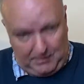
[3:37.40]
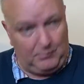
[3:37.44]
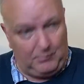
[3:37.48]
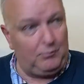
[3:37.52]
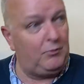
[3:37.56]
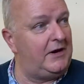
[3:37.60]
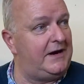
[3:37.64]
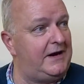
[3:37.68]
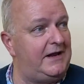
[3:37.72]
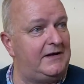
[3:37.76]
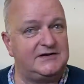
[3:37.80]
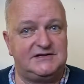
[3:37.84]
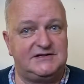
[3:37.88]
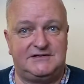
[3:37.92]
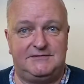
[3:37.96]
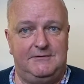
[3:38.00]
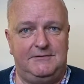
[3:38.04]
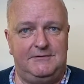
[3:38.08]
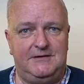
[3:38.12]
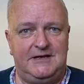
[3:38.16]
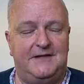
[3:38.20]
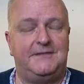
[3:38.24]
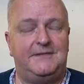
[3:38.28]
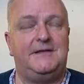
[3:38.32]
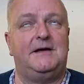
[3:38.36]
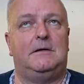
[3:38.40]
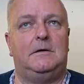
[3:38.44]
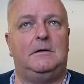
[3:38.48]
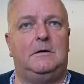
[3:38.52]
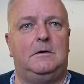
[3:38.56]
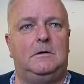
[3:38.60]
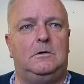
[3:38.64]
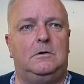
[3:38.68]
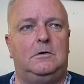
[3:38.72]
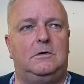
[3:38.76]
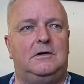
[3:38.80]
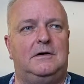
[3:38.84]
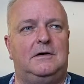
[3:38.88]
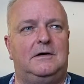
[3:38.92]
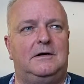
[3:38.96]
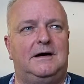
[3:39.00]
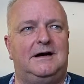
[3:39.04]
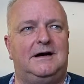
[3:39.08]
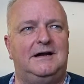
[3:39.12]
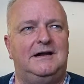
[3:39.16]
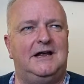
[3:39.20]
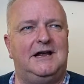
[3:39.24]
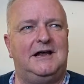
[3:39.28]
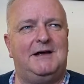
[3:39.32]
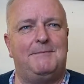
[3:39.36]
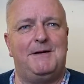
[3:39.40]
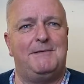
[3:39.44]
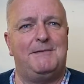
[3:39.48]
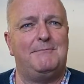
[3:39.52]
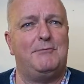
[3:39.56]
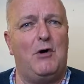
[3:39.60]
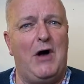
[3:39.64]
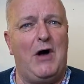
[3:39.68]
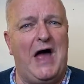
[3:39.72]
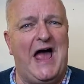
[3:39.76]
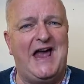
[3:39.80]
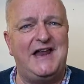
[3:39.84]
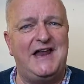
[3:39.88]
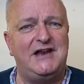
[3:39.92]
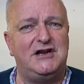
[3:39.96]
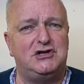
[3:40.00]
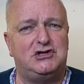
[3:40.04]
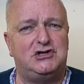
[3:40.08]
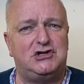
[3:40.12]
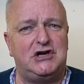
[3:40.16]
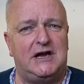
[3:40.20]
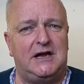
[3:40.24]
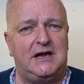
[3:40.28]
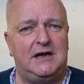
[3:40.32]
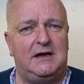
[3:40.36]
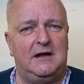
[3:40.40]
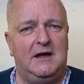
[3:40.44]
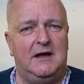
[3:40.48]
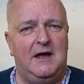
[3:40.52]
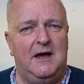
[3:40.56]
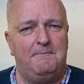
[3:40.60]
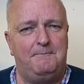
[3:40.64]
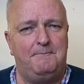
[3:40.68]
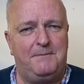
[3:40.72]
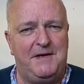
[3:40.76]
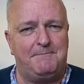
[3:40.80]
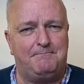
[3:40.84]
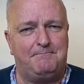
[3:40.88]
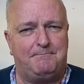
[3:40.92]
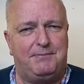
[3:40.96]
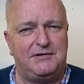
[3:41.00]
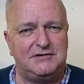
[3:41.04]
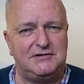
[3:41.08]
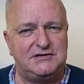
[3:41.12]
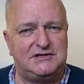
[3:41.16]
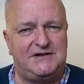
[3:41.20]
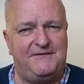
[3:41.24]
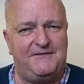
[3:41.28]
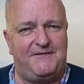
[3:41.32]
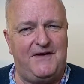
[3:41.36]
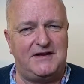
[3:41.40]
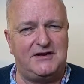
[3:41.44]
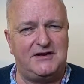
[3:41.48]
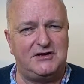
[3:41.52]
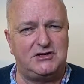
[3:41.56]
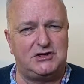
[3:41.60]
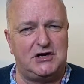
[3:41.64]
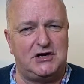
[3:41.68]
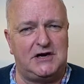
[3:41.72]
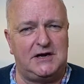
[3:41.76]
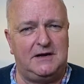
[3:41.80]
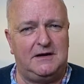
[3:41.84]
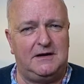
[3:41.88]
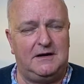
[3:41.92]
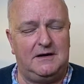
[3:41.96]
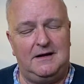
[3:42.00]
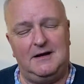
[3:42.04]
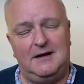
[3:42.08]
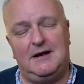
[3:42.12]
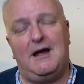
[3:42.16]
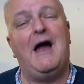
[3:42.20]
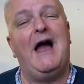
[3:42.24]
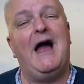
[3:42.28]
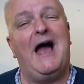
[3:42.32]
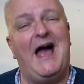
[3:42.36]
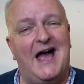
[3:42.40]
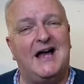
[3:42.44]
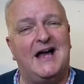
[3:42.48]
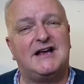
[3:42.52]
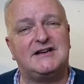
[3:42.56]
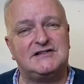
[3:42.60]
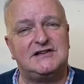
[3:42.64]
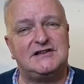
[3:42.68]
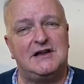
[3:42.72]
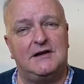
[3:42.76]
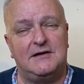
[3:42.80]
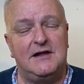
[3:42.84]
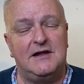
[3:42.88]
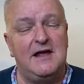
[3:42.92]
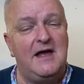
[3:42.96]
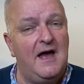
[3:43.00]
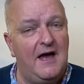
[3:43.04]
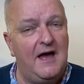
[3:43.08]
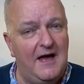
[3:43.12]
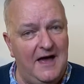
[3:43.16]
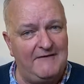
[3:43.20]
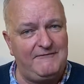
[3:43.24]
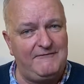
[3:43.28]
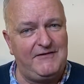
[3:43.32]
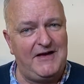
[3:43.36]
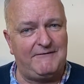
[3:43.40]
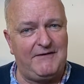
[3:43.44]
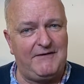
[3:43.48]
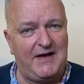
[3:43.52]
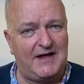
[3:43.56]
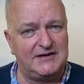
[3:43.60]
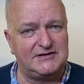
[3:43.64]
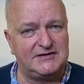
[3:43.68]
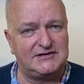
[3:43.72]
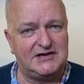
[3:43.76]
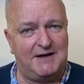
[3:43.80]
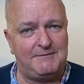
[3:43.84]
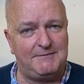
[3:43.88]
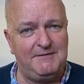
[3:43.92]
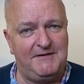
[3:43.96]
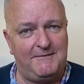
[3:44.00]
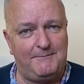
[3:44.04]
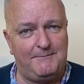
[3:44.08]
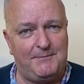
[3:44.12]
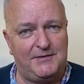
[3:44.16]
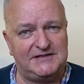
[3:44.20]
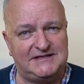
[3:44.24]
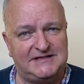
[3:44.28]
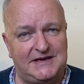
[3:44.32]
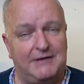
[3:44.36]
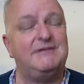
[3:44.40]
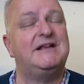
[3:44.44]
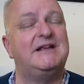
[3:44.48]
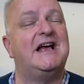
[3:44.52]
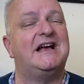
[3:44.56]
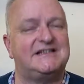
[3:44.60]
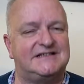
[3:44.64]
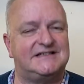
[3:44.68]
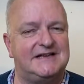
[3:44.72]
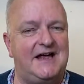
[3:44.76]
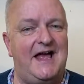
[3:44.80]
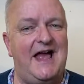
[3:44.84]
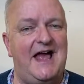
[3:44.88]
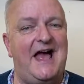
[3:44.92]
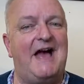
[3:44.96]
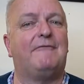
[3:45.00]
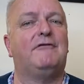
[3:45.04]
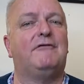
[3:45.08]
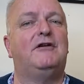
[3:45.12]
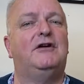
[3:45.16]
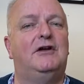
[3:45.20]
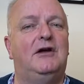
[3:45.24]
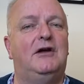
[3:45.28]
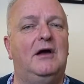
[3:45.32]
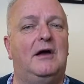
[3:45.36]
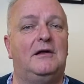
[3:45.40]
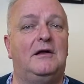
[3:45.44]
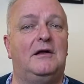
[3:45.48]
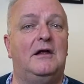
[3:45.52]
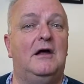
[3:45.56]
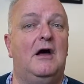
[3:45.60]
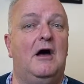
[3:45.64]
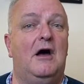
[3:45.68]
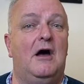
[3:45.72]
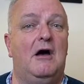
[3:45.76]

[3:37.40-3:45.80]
What else do we got? Oh, I'd like a bit more energy, a bit positive energy. I go, excellent. Have you ever had a time you had positive? Yes, I have. Good.